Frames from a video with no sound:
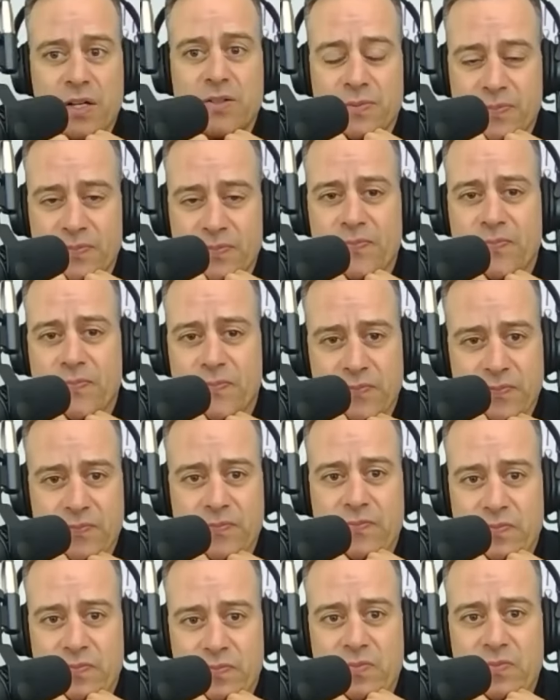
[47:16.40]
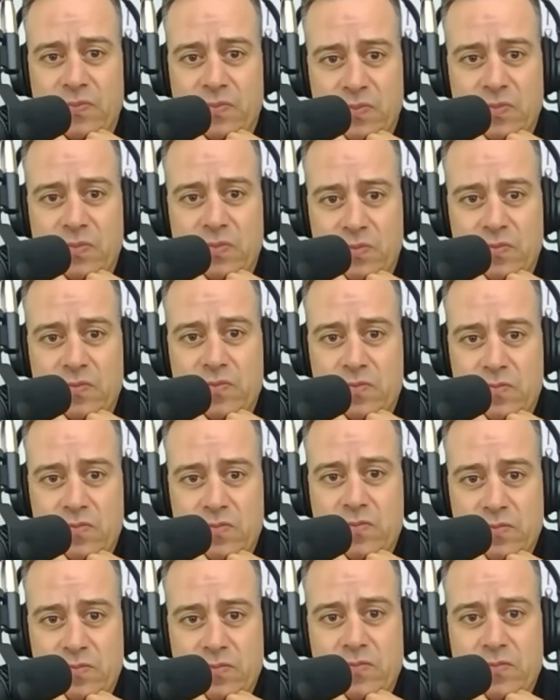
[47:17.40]
told you, it can give
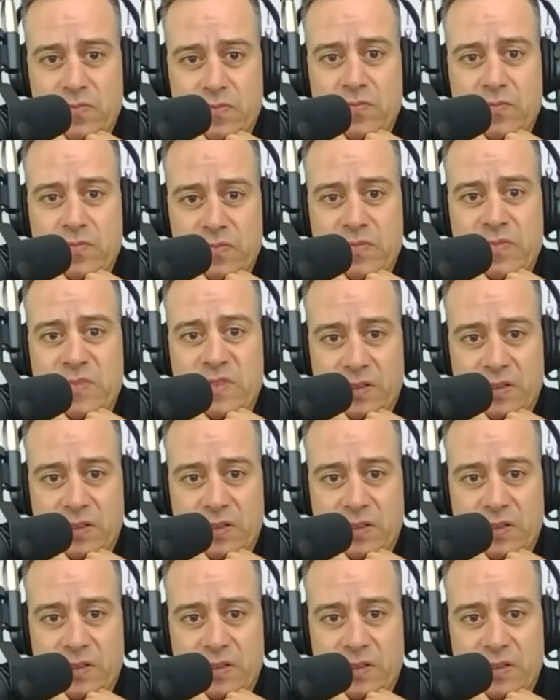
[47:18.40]
them more energy.